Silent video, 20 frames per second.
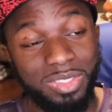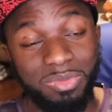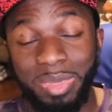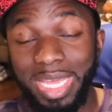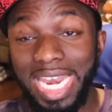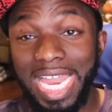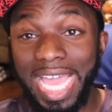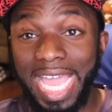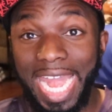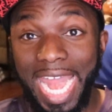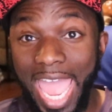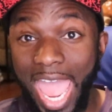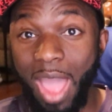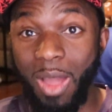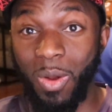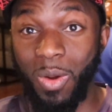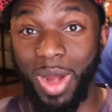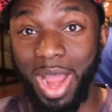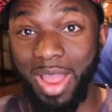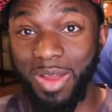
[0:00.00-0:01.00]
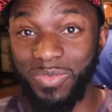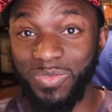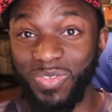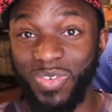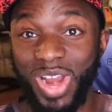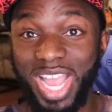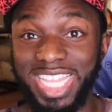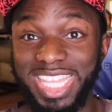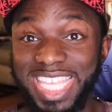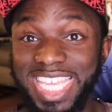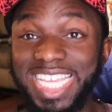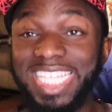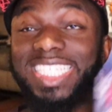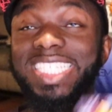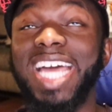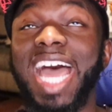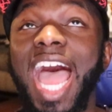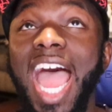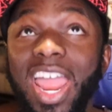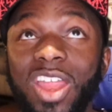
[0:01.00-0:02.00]
been like an hour. I've read the
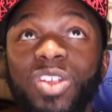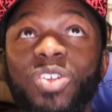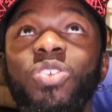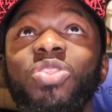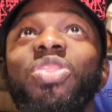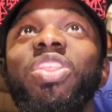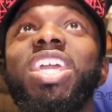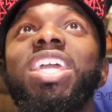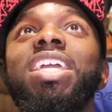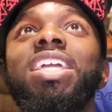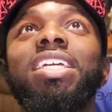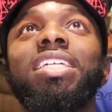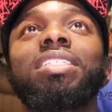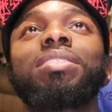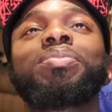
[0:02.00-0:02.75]
entire thing.